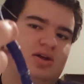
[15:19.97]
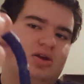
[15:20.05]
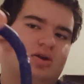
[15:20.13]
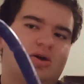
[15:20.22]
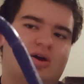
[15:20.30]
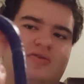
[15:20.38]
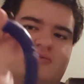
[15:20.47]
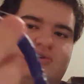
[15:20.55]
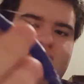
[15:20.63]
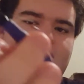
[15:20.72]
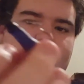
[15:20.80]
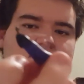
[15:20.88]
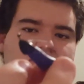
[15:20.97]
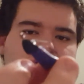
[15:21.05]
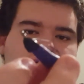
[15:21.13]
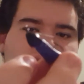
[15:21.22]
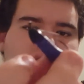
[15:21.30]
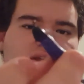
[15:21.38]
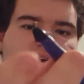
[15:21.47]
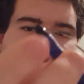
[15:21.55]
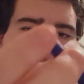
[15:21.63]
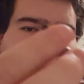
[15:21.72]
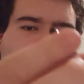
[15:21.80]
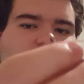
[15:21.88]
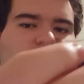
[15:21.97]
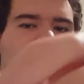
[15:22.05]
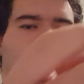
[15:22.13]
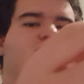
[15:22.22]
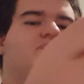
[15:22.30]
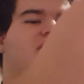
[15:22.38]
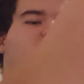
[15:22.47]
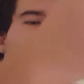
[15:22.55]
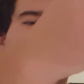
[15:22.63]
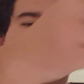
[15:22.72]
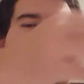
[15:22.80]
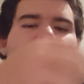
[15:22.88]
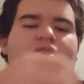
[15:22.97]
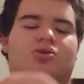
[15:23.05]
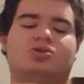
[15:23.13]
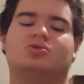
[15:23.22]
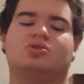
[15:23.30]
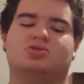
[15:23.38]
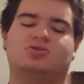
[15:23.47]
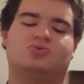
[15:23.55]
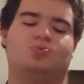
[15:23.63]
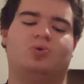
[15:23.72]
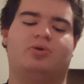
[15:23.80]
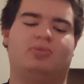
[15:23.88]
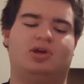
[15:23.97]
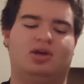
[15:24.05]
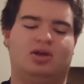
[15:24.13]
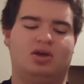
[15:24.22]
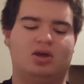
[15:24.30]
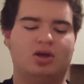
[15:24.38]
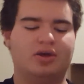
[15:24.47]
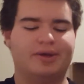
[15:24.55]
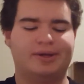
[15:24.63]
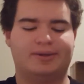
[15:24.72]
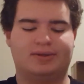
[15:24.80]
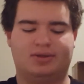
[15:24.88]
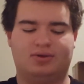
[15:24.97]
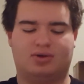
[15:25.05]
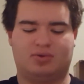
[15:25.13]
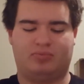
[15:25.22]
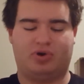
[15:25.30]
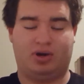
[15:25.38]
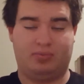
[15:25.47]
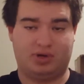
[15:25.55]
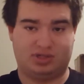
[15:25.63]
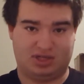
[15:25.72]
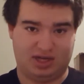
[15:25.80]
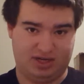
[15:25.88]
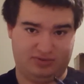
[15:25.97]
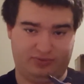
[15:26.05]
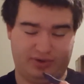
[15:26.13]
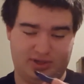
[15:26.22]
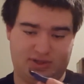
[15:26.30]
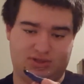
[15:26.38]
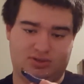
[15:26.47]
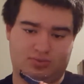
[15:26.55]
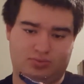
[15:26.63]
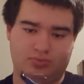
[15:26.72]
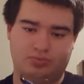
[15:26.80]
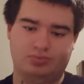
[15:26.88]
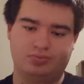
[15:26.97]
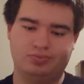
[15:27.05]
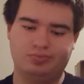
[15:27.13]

And then obviously you just got that jig, just bounce it around, you can swim it. You can pretty much catch fish